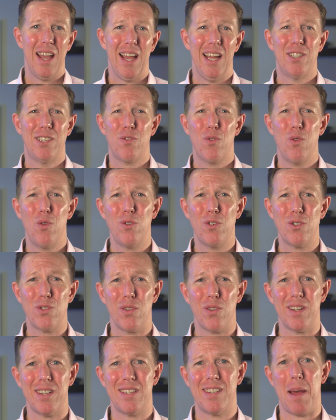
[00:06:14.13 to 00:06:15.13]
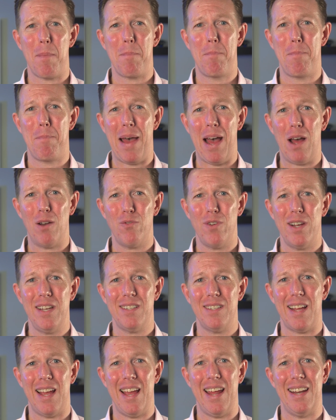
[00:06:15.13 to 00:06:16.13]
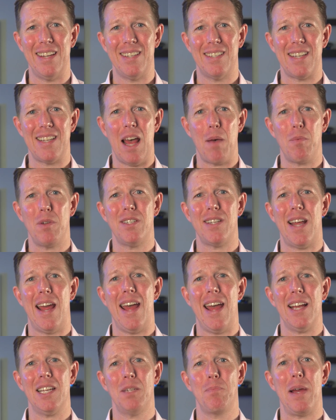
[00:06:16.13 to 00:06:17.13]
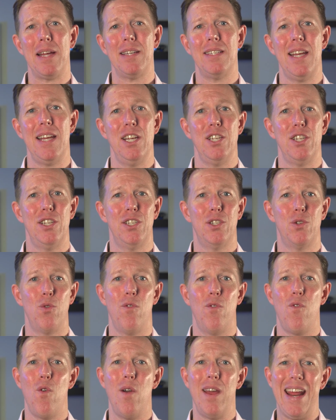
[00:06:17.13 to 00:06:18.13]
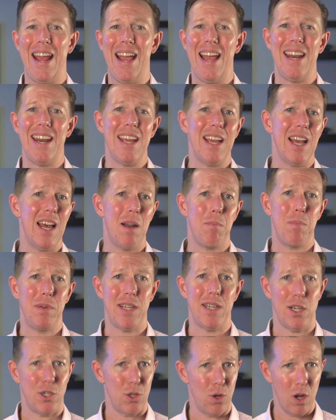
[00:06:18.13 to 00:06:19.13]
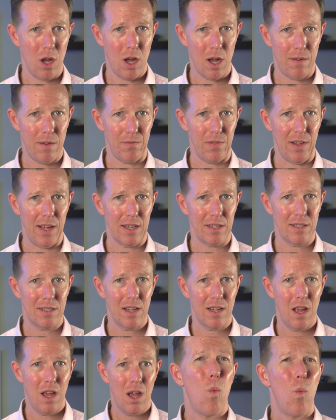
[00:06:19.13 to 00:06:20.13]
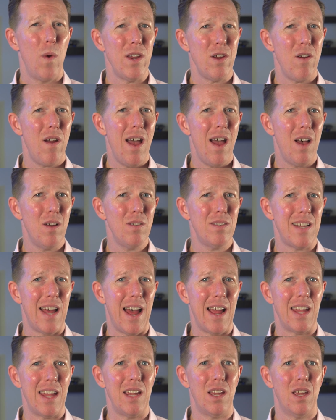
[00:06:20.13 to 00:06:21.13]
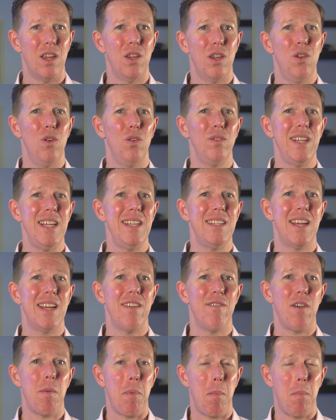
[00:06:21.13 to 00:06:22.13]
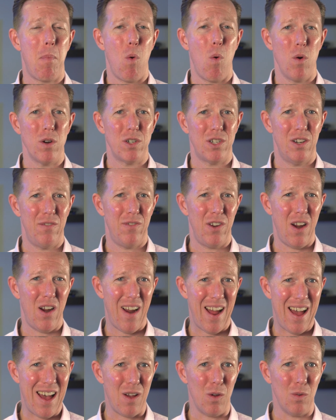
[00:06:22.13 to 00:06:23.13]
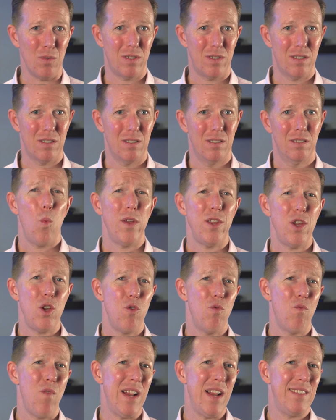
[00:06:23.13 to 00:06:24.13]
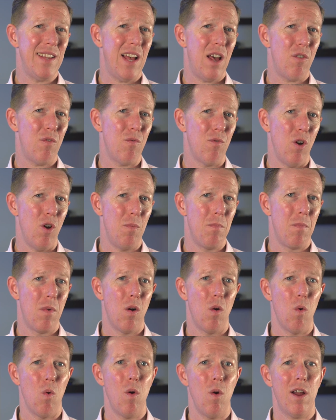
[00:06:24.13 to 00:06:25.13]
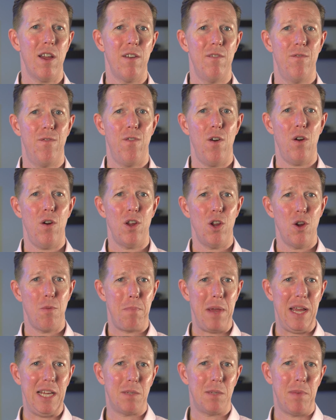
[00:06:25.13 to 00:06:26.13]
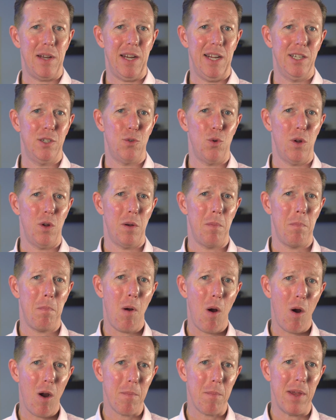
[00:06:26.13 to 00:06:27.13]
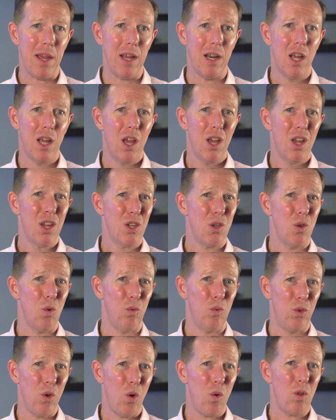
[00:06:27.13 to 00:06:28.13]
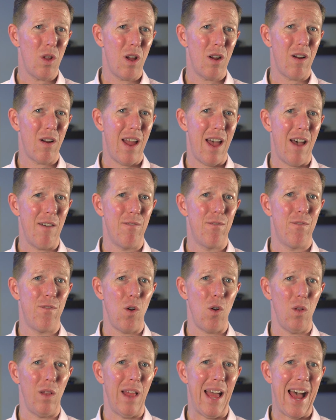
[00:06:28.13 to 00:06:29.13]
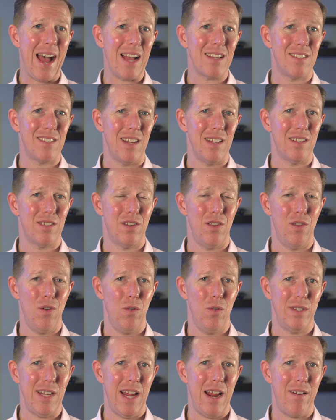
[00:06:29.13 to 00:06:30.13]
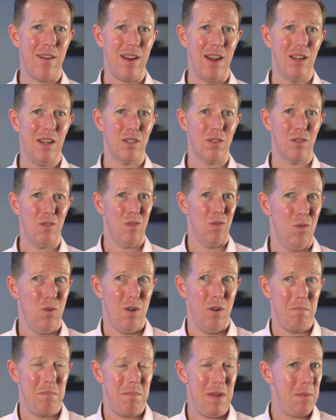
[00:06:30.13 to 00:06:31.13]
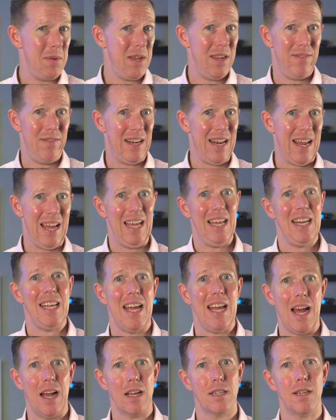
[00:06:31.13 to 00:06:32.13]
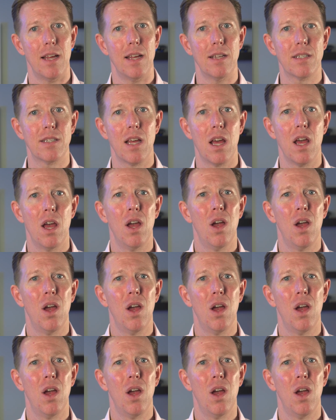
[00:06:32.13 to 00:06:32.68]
It's crucial to set boundaries and establish expectations to avoid any kind of potential conflicts. When you're house hacking, you'll need to give up a portion of your house. Whether you rent out a room or convert your basement into an apartment, you'll no longer have full access to those areas, or maybe even any access.